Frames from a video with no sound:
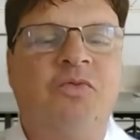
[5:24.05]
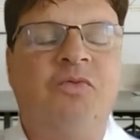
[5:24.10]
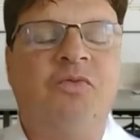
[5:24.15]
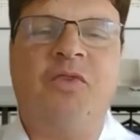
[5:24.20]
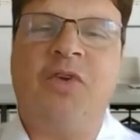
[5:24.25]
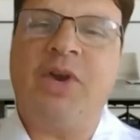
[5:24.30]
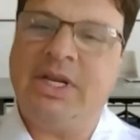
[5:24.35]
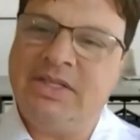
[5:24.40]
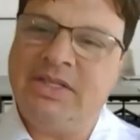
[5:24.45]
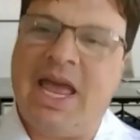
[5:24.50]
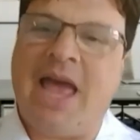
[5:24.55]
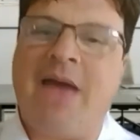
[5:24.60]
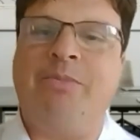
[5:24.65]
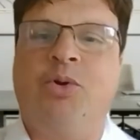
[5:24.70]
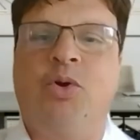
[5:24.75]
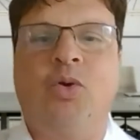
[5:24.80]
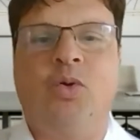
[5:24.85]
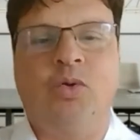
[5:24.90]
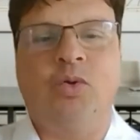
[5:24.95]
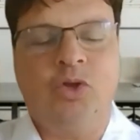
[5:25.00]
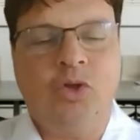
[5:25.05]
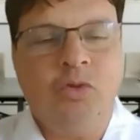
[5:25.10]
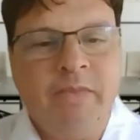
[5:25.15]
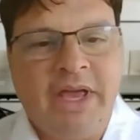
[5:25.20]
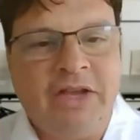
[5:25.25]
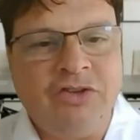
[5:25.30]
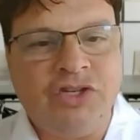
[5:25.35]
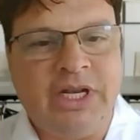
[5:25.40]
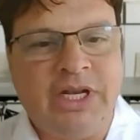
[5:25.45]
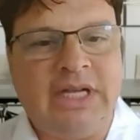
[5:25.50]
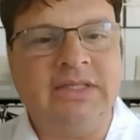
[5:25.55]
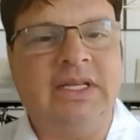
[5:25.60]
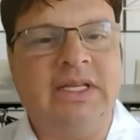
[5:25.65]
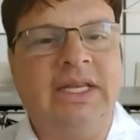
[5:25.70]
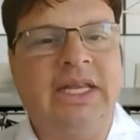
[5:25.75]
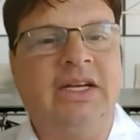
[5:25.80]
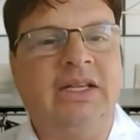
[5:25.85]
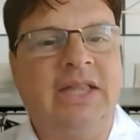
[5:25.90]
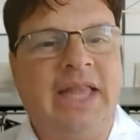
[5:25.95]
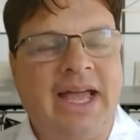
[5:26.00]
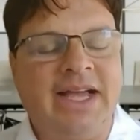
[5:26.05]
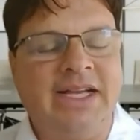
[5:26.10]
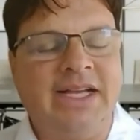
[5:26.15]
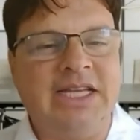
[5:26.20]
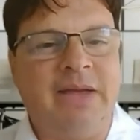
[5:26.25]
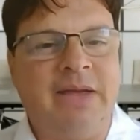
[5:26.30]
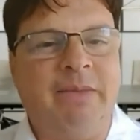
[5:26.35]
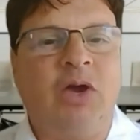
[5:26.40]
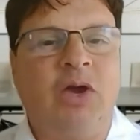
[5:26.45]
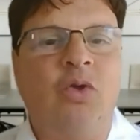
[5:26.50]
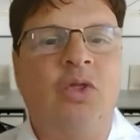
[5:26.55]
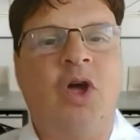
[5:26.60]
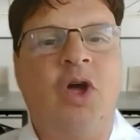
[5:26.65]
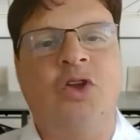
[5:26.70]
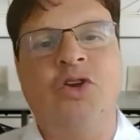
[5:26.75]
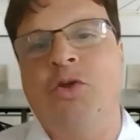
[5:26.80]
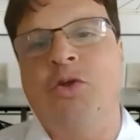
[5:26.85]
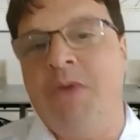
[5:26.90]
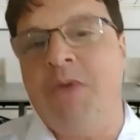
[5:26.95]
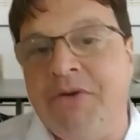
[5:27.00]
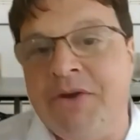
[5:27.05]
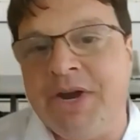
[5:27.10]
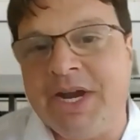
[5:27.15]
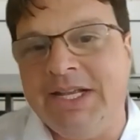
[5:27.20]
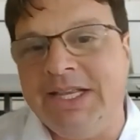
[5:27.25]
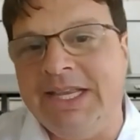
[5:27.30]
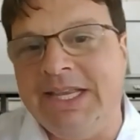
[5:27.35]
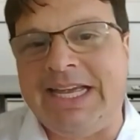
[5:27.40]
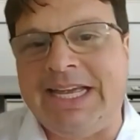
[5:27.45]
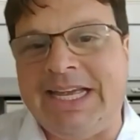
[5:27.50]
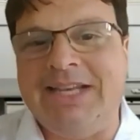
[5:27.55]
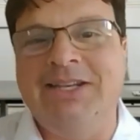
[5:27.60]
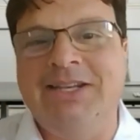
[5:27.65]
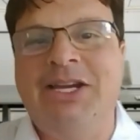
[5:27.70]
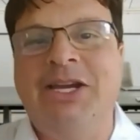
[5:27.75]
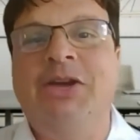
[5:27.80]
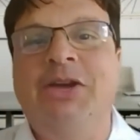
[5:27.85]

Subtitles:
For example, you mentioned as a legal academic, although numerically